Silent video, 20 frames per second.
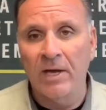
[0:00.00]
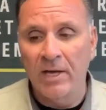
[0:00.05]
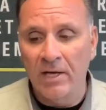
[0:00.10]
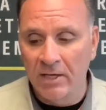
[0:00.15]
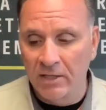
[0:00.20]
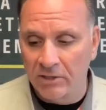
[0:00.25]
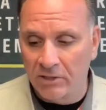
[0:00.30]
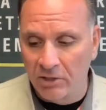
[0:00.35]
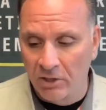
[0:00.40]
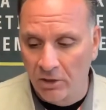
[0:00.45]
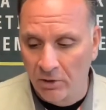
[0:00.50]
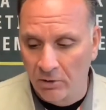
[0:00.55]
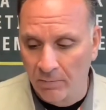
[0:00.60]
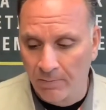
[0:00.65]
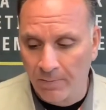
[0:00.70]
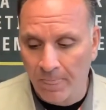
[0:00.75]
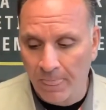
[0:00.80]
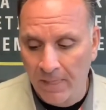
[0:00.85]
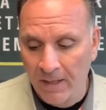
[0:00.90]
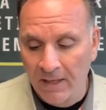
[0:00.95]
So
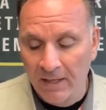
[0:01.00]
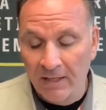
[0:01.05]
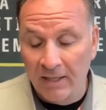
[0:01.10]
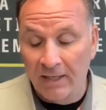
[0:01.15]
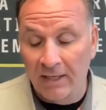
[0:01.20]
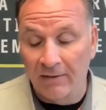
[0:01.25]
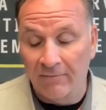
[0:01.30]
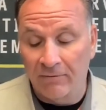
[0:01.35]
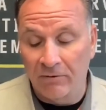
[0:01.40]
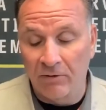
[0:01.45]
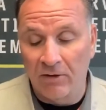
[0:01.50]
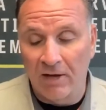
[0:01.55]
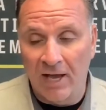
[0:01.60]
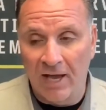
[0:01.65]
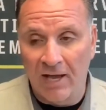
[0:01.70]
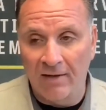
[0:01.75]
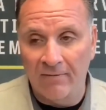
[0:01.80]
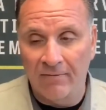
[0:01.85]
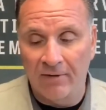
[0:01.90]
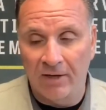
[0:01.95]
if you
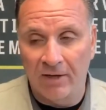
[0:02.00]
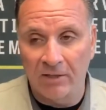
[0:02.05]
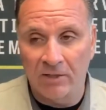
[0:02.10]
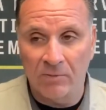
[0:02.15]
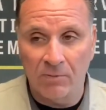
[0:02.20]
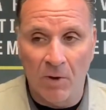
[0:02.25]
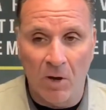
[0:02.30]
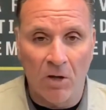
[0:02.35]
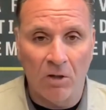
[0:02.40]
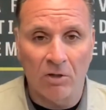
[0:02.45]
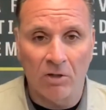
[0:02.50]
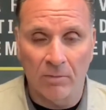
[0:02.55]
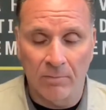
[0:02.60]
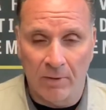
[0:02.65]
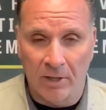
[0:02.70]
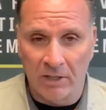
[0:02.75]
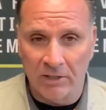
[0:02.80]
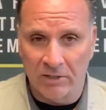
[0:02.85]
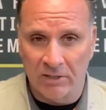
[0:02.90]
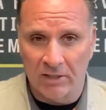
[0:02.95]
have a smaller
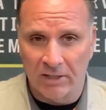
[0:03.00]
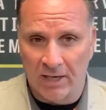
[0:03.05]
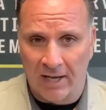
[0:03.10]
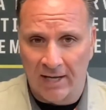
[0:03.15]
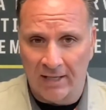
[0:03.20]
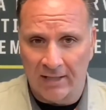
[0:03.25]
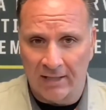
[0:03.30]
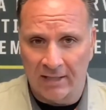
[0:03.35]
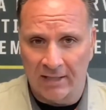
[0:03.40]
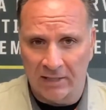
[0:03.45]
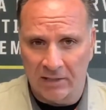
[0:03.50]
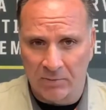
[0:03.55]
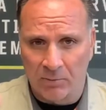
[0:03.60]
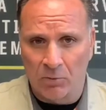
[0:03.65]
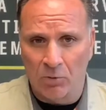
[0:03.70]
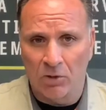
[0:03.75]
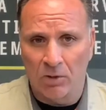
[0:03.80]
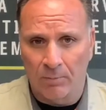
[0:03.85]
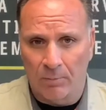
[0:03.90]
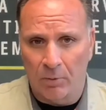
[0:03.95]
budget, I think it's
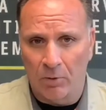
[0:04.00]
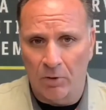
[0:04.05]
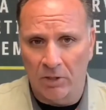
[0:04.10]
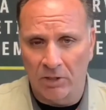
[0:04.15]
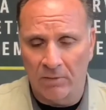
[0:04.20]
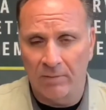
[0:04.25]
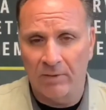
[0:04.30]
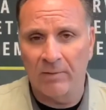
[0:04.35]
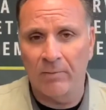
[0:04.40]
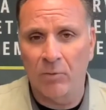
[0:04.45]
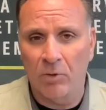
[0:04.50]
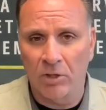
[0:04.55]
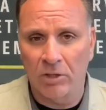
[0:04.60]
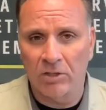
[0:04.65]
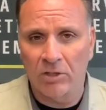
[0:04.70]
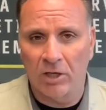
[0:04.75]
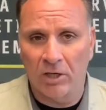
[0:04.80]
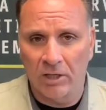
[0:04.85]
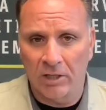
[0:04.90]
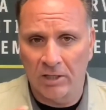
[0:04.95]
more important to be more
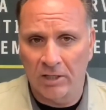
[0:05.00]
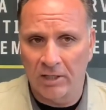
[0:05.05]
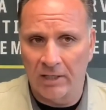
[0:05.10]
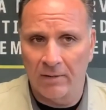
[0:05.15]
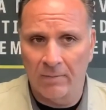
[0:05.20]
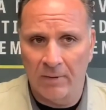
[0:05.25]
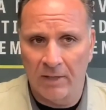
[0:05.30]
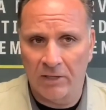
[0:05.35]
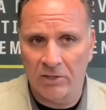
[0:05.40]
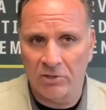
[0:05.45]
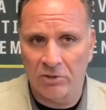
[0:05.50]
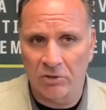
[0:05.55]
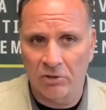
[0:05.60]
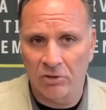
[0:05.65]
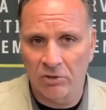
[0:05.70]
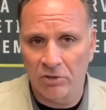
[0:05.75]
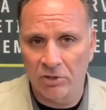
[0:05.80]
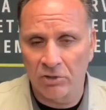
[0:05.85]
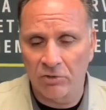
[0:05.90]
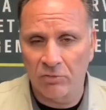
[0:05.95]
targeted and make sure you're
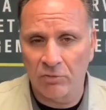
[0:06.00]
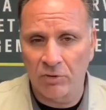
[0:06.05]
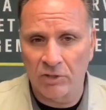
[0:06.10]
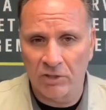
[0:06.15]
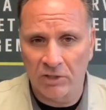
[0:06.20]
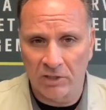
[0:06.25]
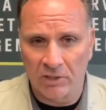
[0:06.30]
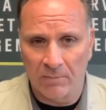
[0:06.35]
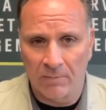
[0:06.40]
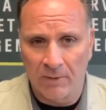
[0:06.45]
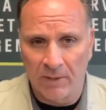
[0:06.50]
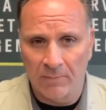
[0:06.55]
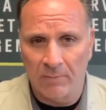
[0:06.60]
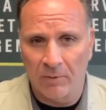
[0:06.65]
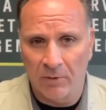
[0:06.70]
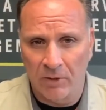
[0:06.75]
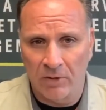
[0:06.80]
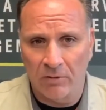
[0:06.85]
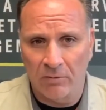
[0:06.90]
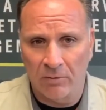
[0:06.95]
just reaching the people
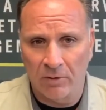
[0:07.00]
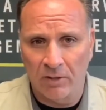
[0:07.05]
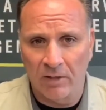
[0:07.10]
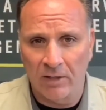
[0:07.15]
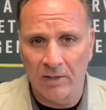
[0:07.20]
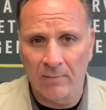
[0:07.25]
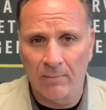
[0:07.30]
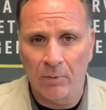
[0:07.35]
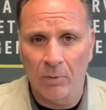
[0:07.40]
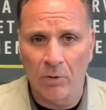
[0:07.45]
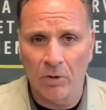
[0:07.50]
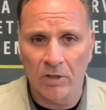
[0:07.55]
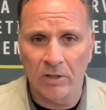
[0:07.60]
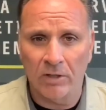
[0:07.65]
that are really important.